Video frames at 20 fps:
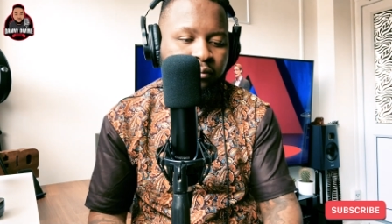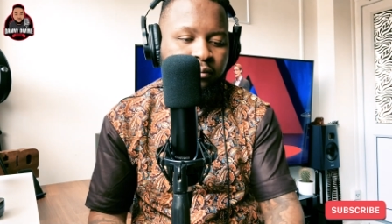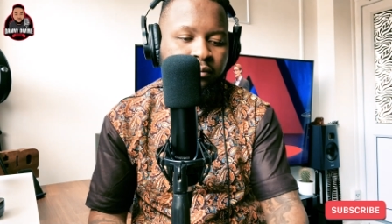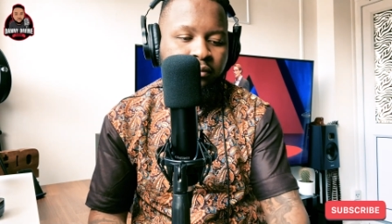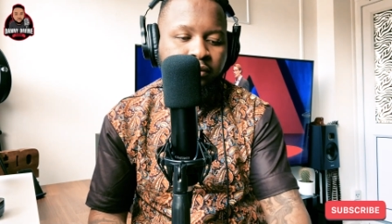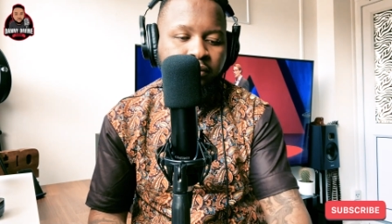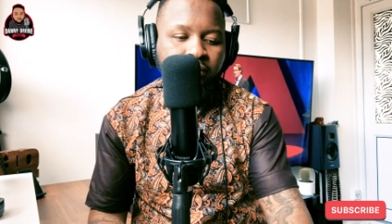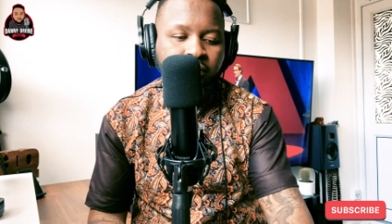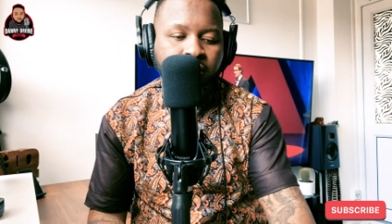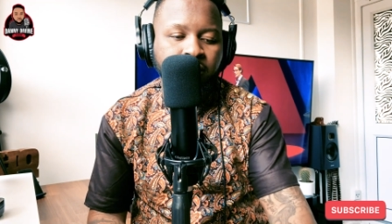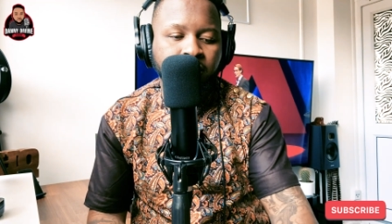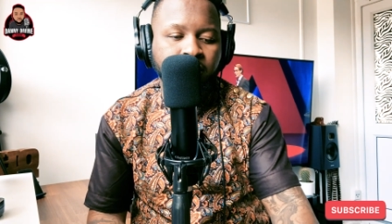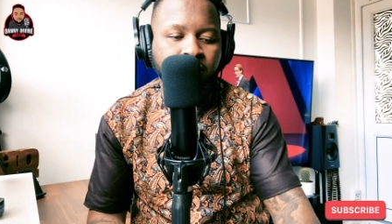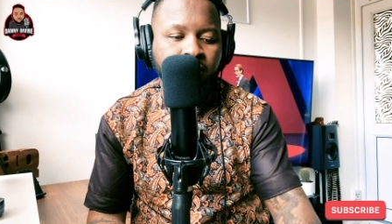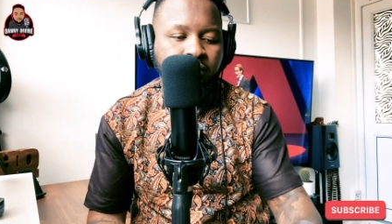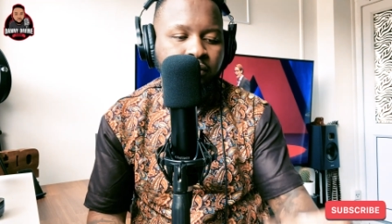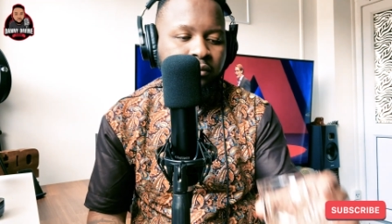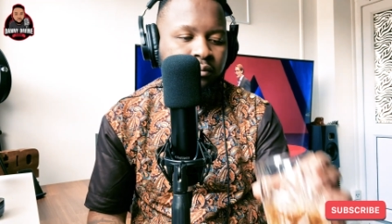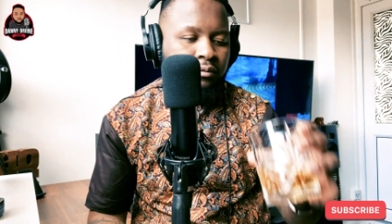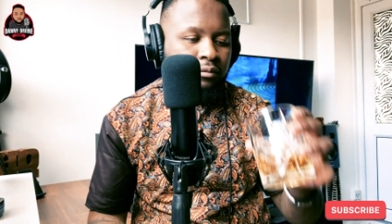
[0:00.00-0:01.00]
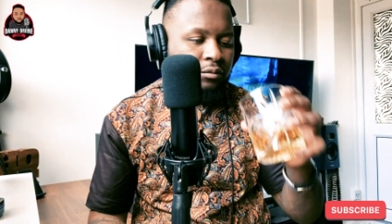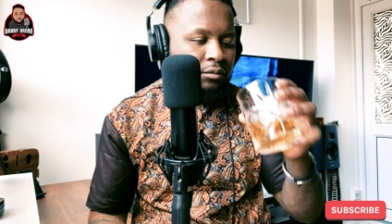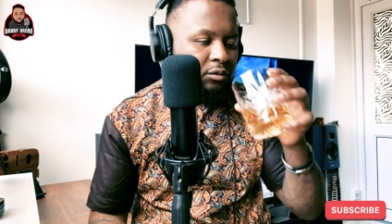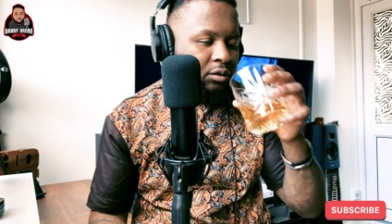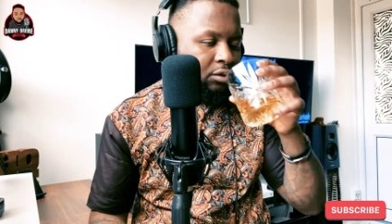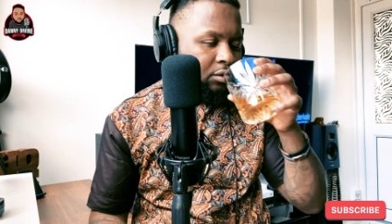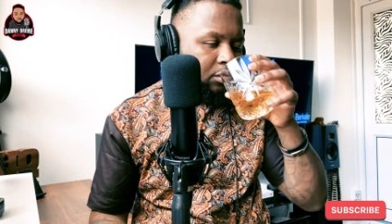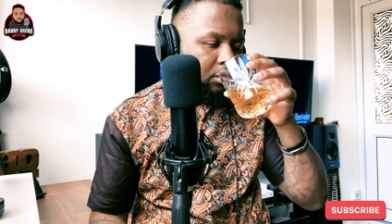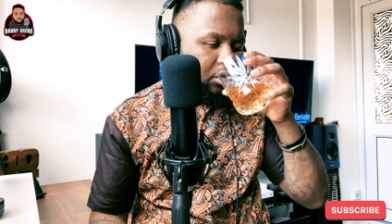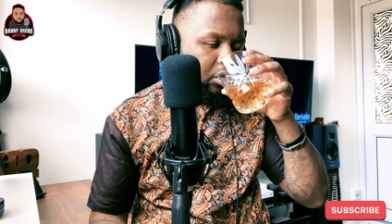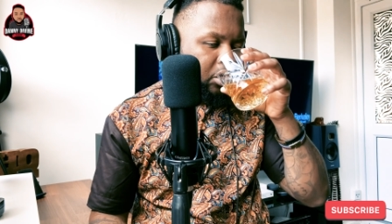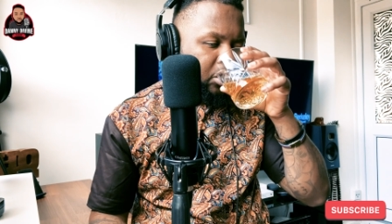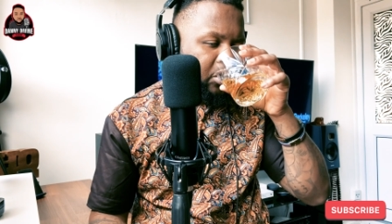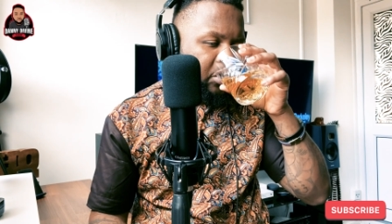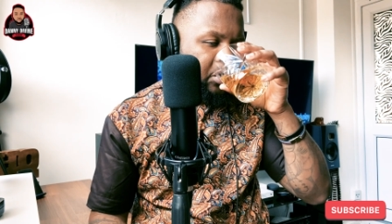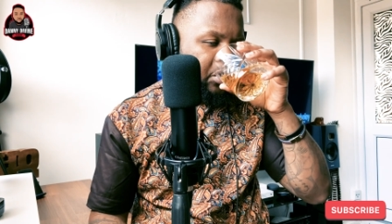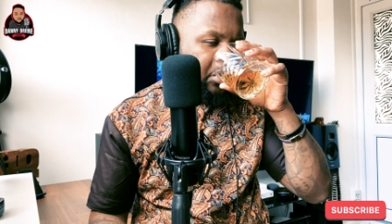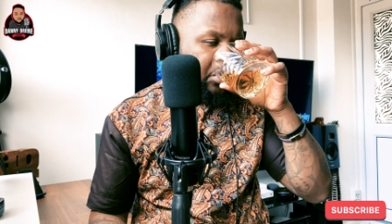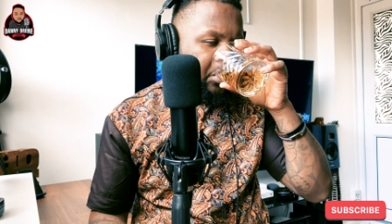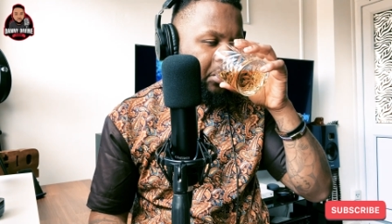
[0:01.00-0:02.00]
in just the last eight
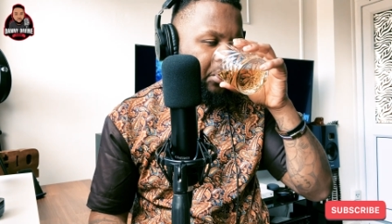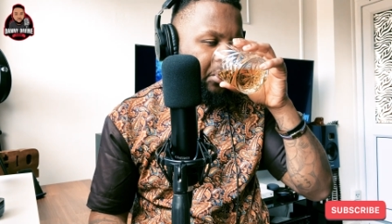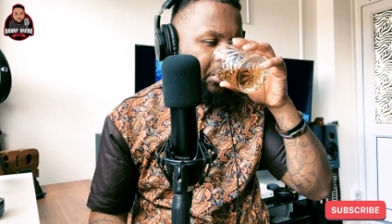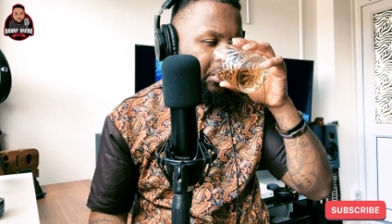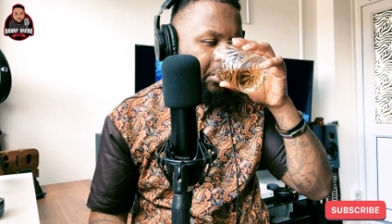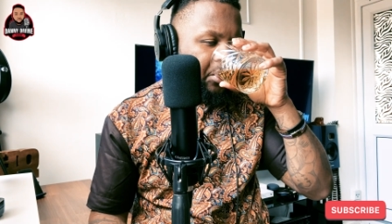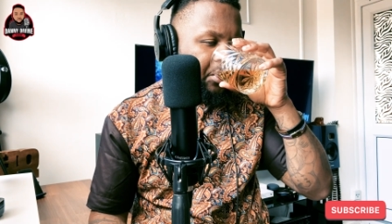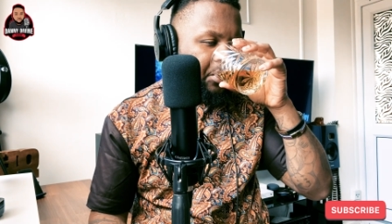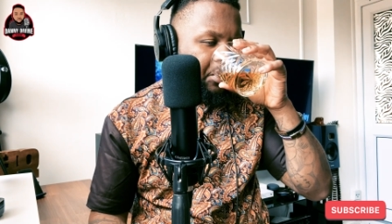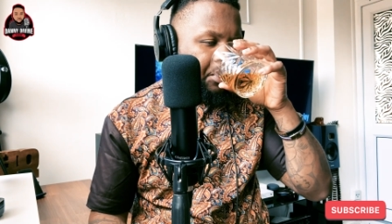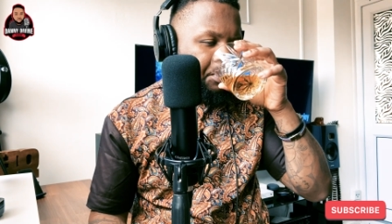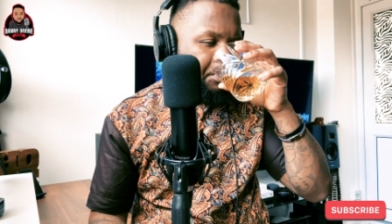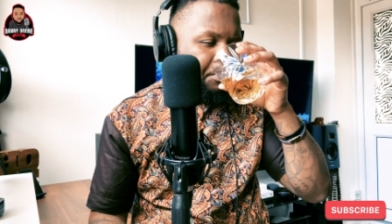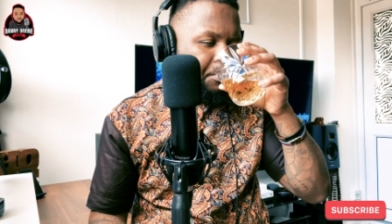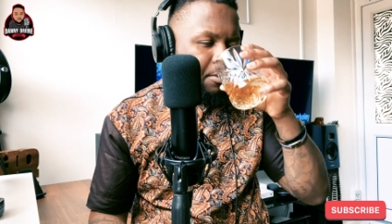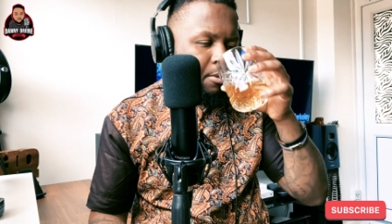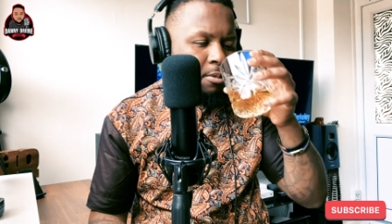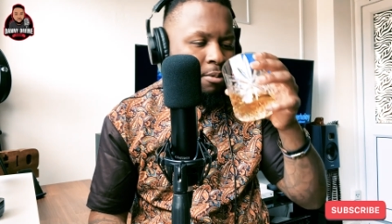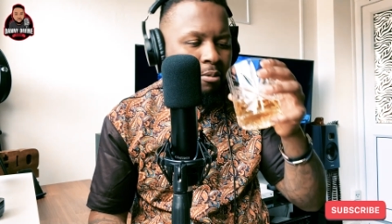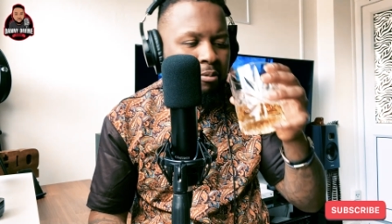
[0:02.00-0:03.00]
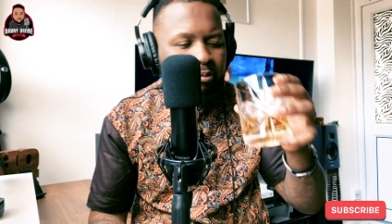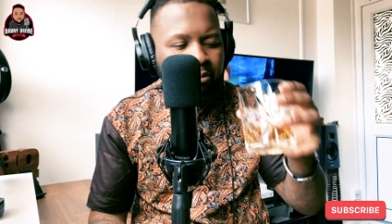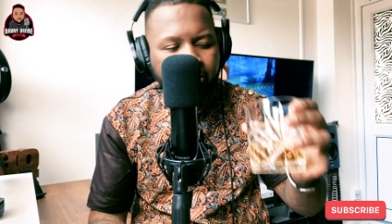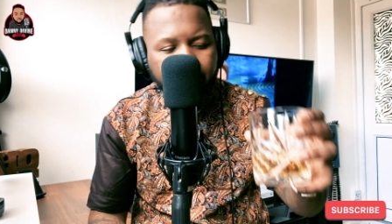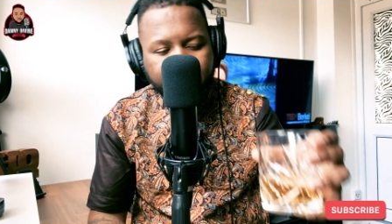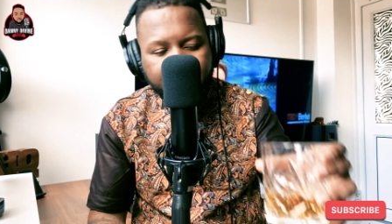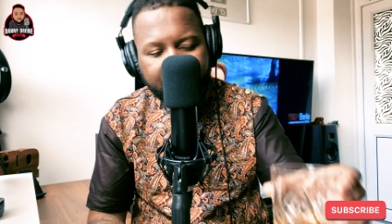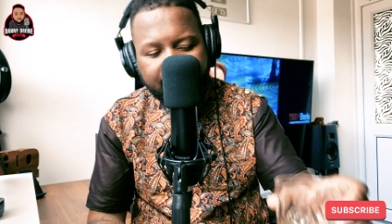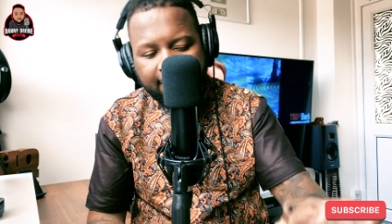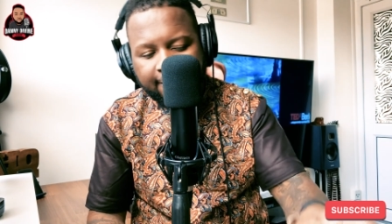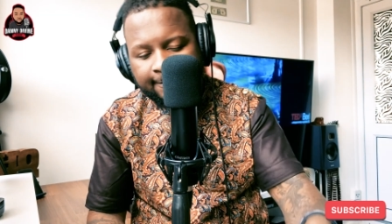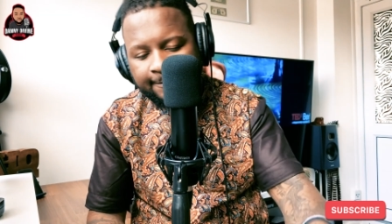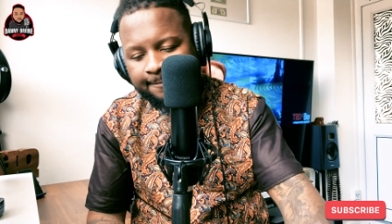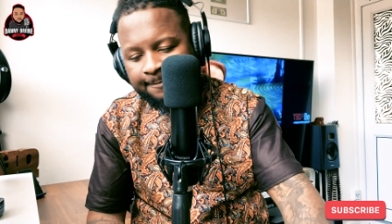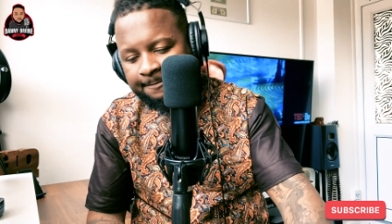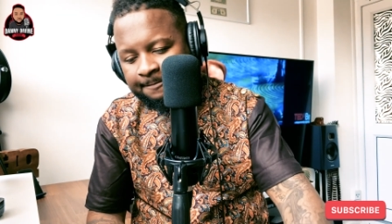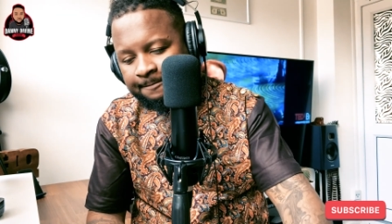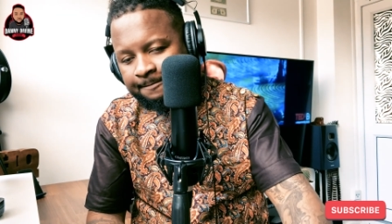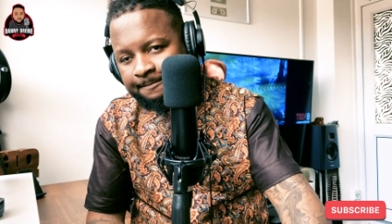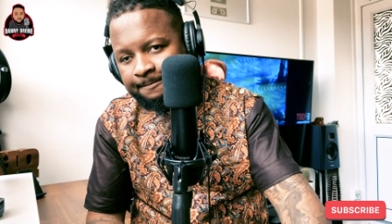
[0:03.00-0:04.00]
years, it started with
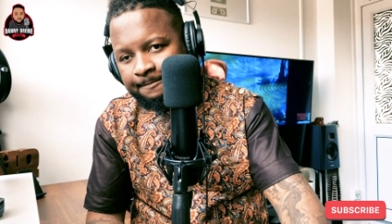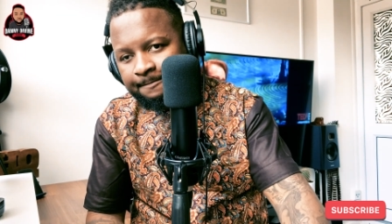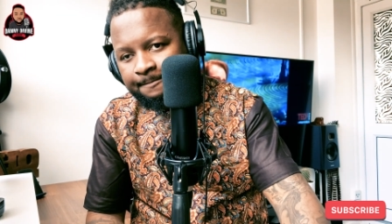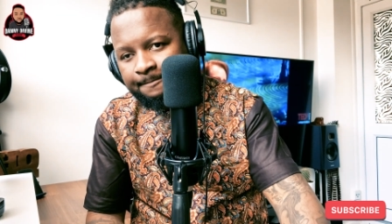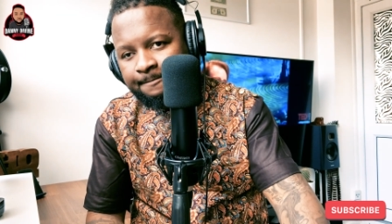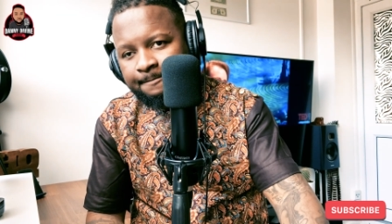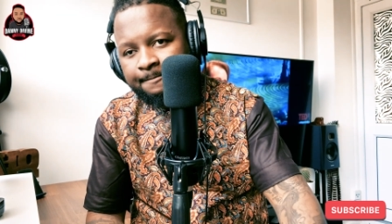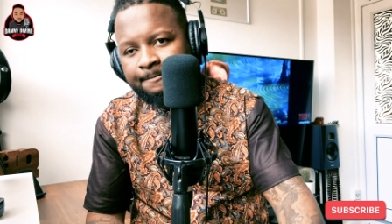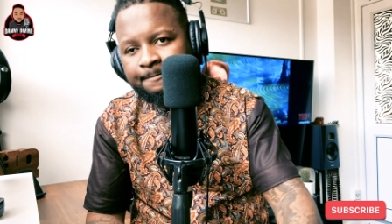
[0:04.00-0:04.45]
the iPhone